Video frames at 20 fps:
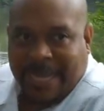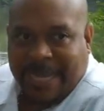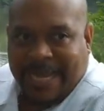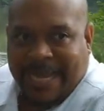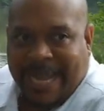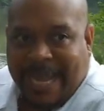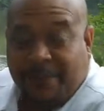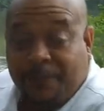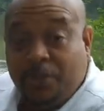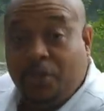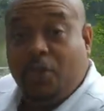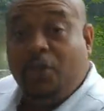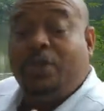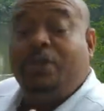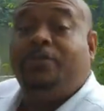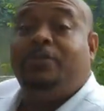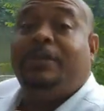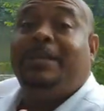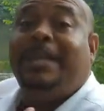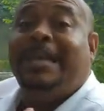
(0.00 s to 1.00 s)
have
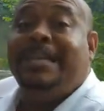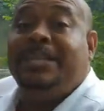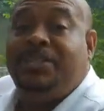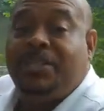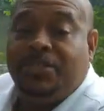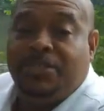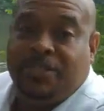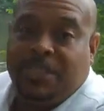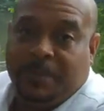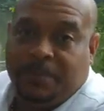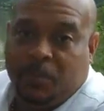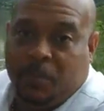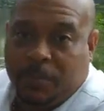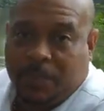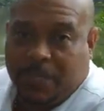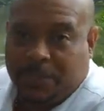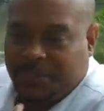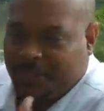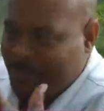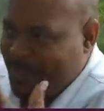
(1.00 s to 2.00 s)
good relationships
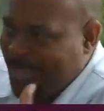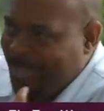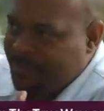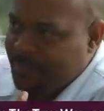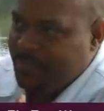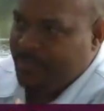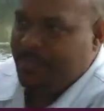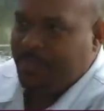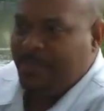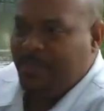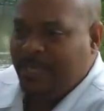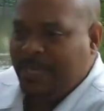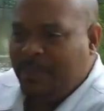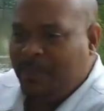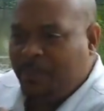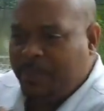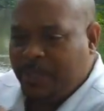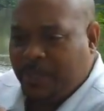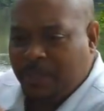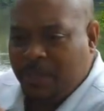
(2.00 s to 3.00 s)
with our spouses
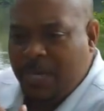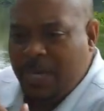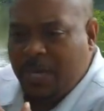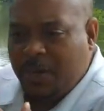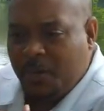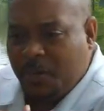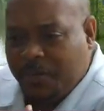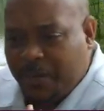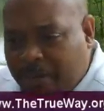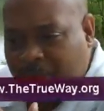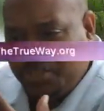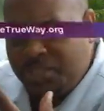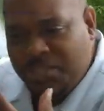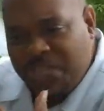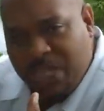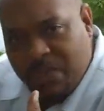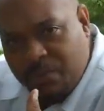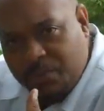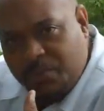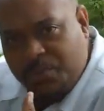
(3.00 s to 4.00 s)
and with our
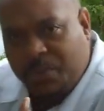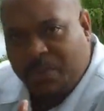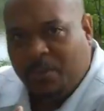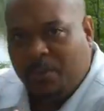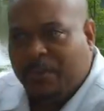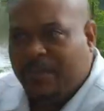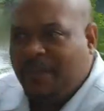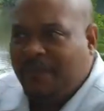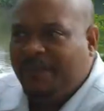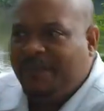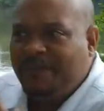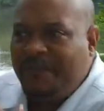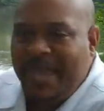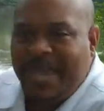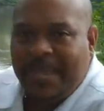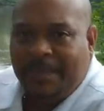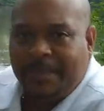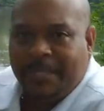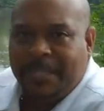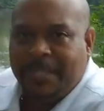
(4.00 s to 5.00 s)
children, with our
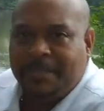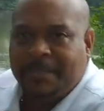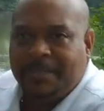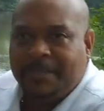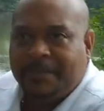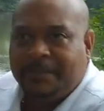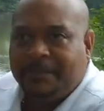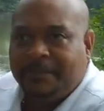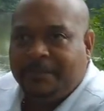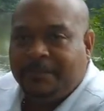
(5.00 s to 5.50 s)
families,